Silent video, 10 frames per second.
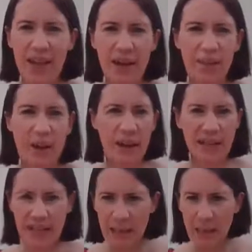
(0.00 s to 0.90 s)
But
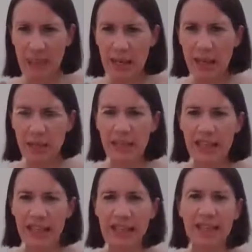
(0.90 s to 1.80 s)
we had to keep it a bit low
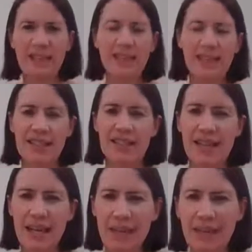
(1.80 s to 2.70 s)
key
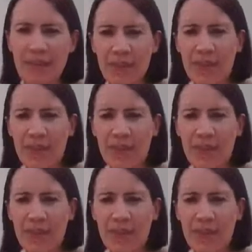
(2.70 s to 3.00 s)
this year.